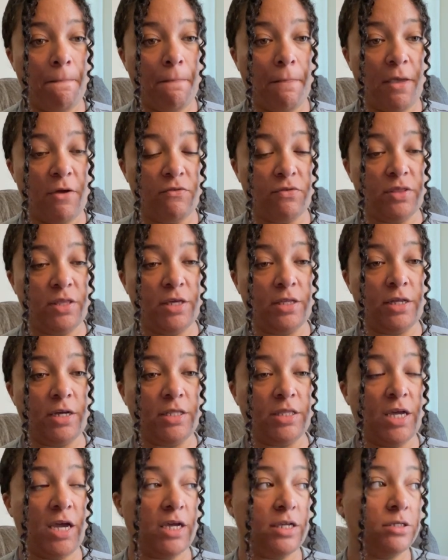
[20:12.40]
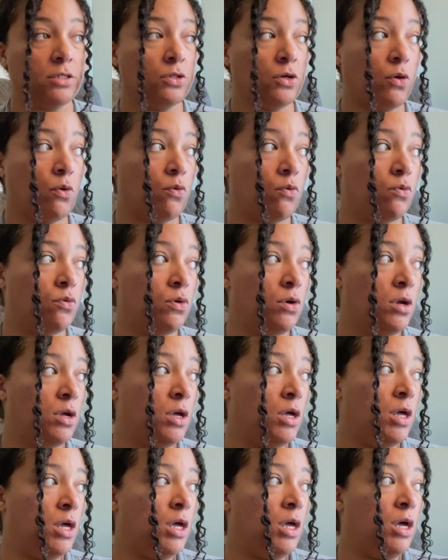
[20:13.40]
everything like that. So,
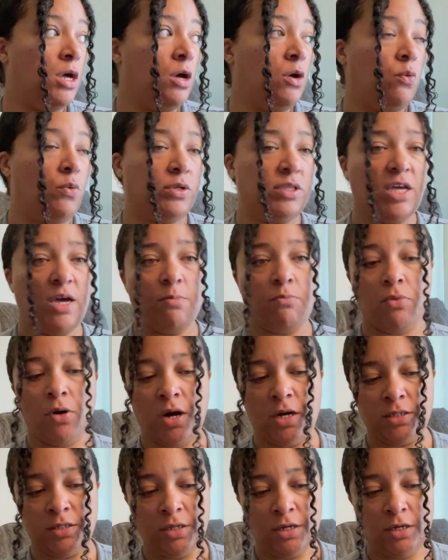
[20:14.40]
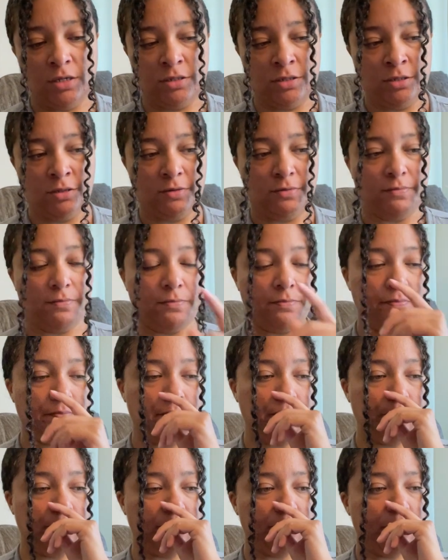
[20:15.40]
with that process,
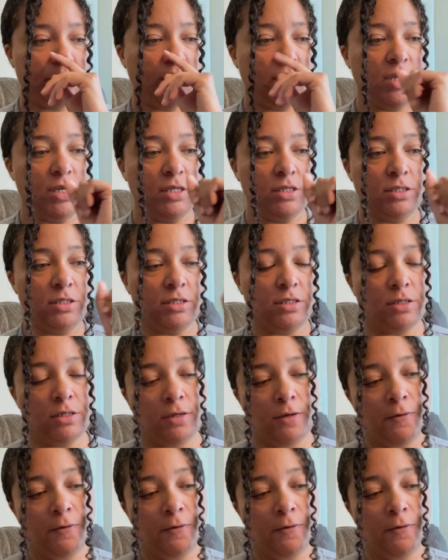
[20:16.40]
it's